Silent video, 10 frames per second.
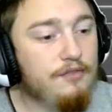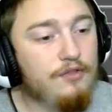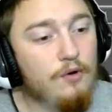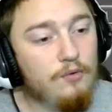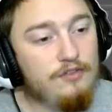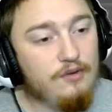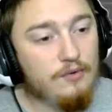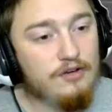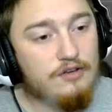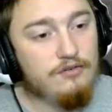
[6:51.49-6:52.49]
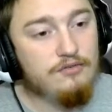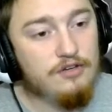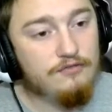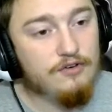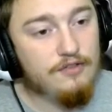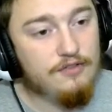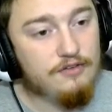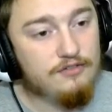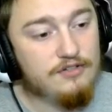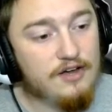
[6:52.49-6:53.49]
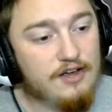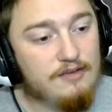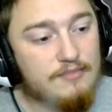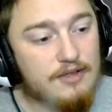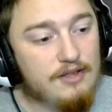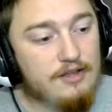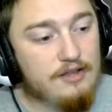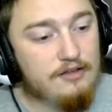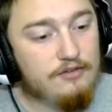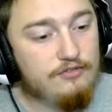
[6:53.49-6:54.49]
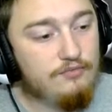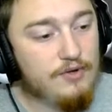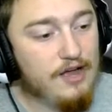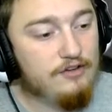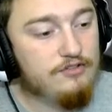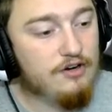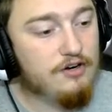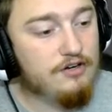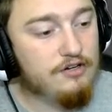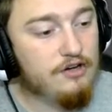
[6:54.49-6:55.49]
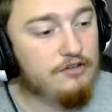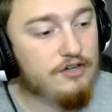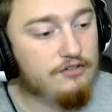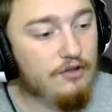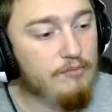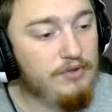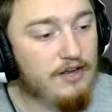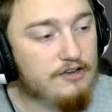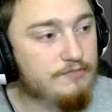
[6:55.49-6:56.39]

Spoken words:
The only thing we're going to do different this time is we actually are going to contact all the planets.